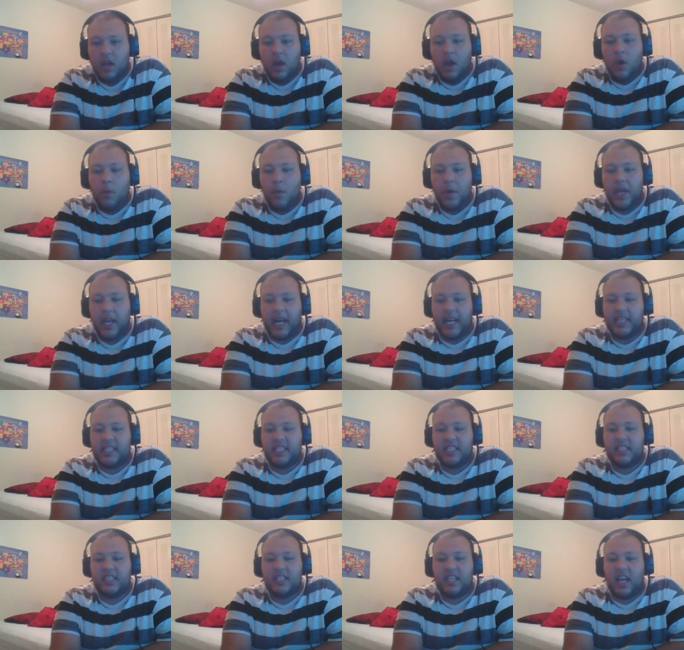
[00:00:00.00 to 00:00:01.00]
we got
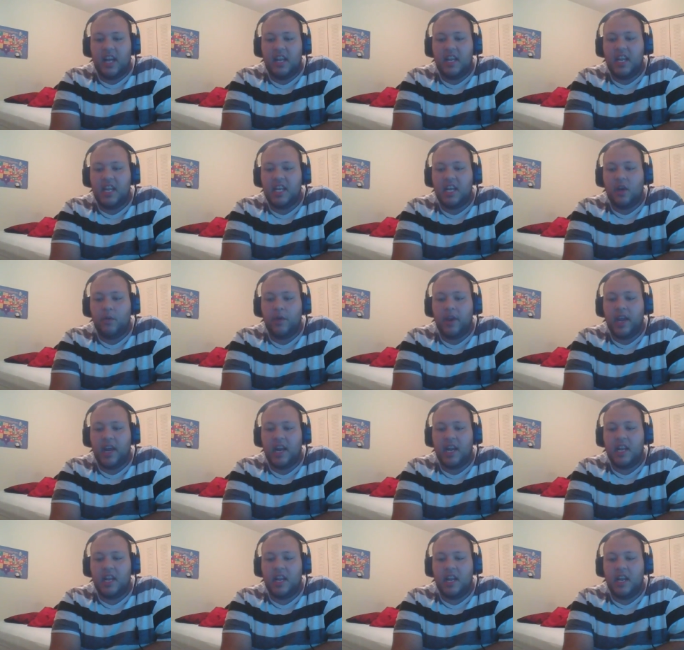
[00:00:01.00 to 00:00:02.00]
an, we got
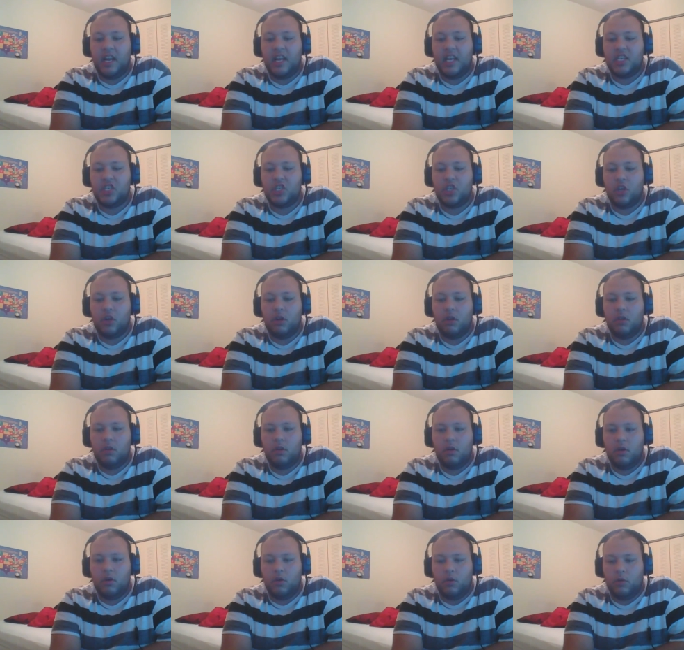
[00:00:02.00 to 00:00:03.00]
an initial
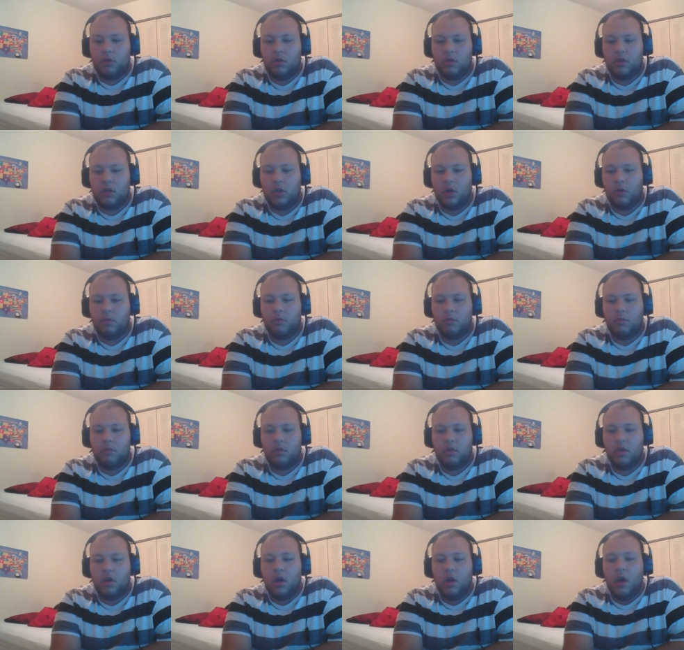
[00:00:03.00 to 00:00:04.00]
oh no
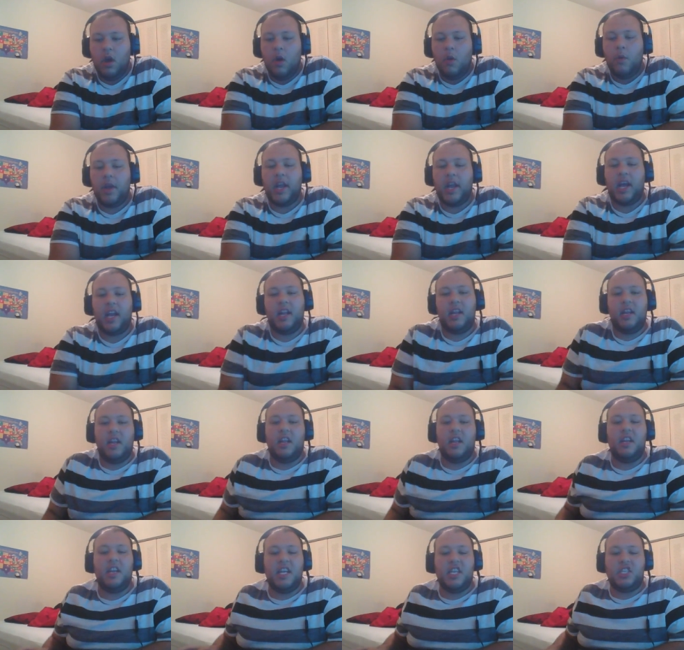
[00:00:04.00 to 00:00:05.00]
we got
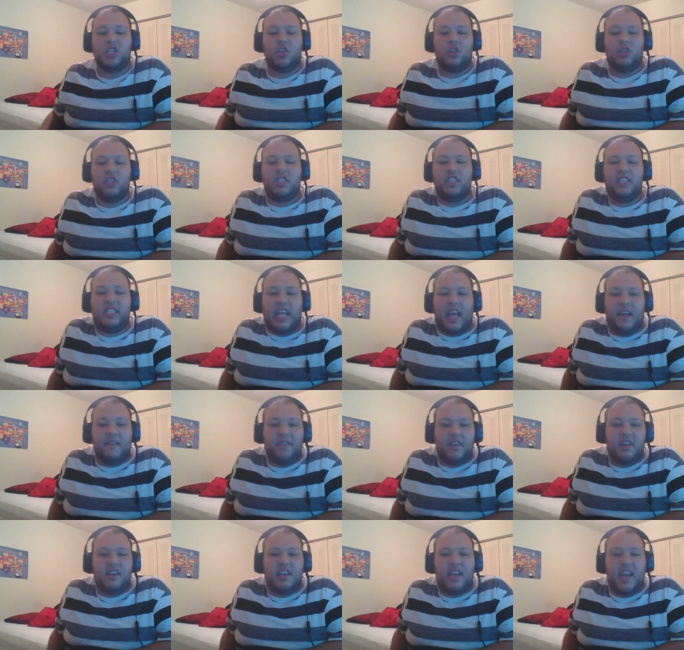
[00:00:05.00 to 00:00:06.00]
an initial
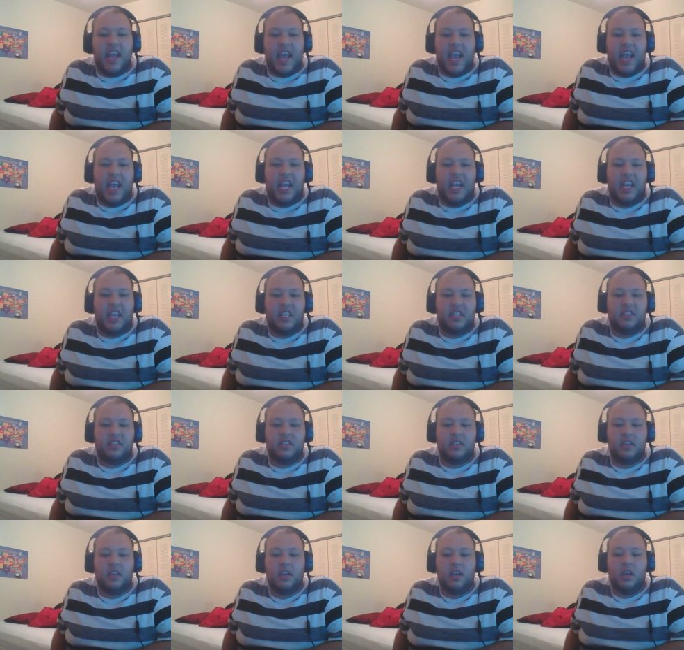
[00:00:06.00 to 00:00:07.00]
seven days
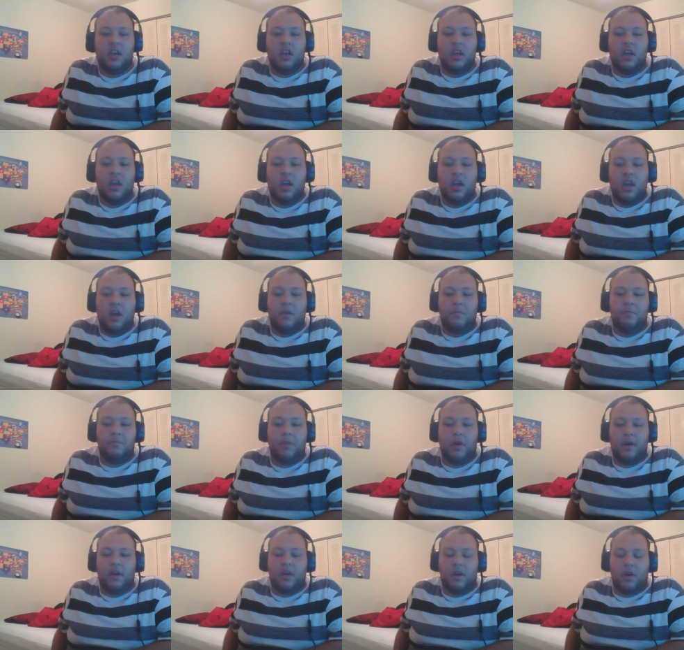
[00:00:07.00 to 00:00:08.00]

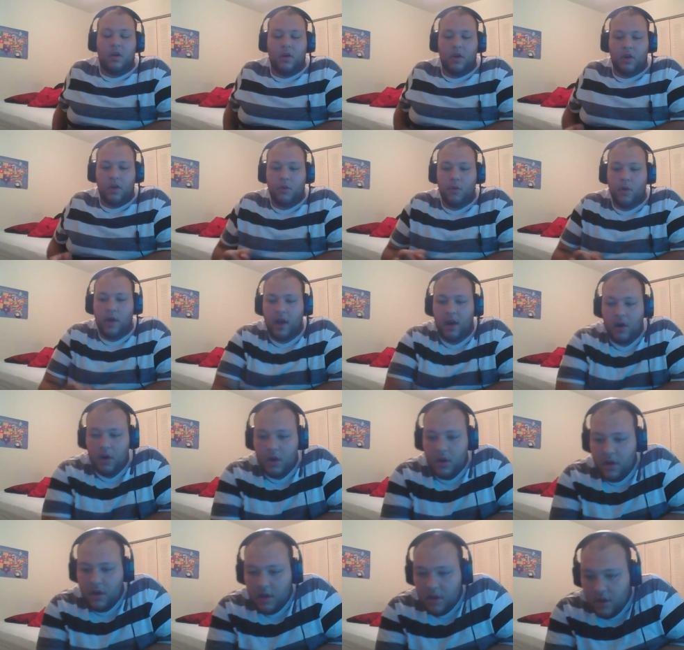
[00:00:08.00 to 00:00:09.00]
but uh, well
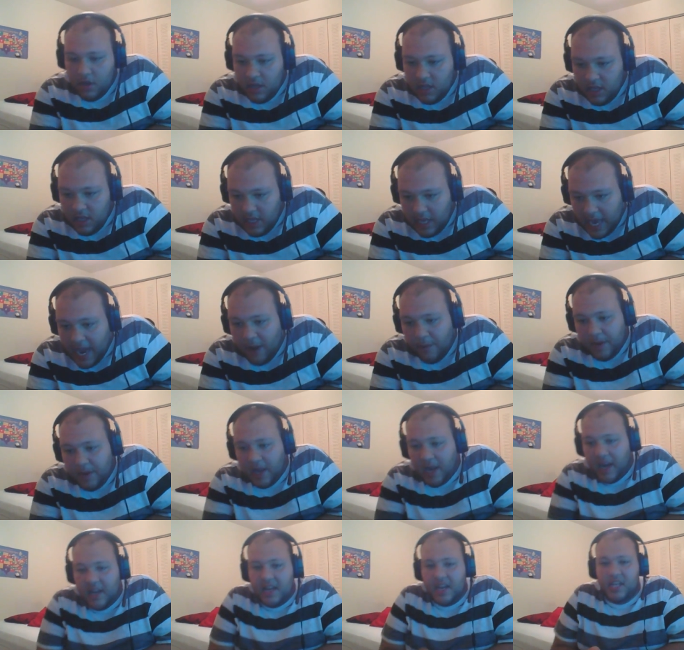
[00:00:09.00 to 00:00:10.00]
yeah we
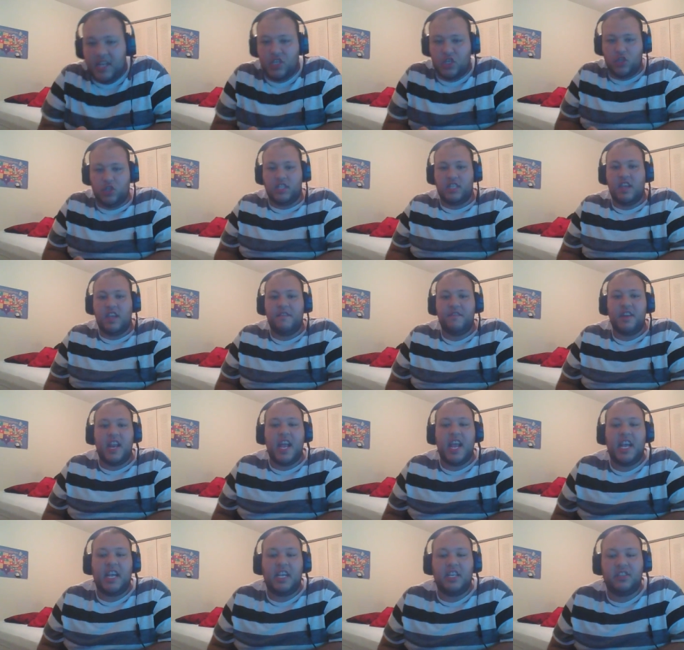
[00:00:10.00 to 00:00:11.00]
got an initial seven
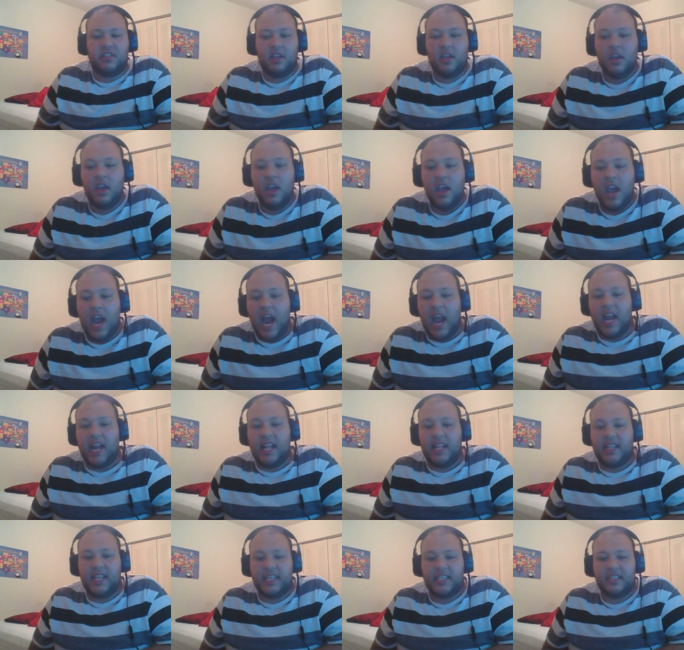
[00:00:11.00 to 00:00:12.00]
days and
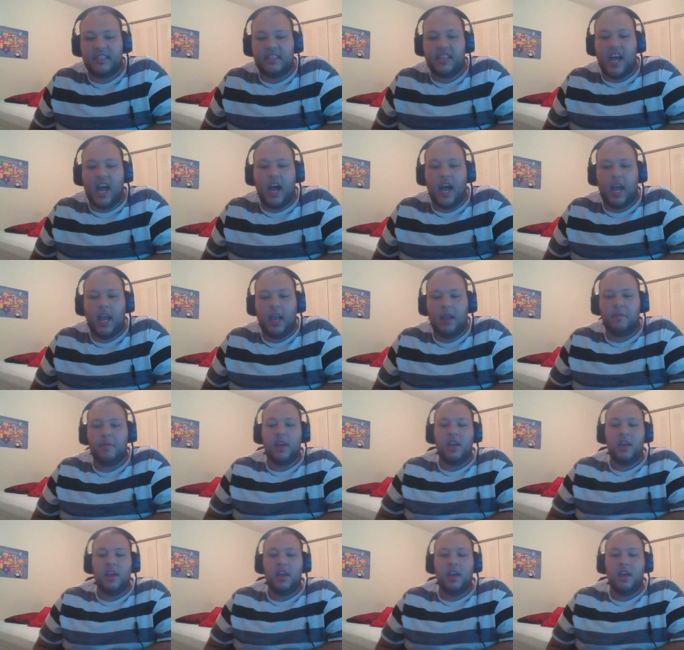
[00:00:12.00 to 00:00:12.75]
at this time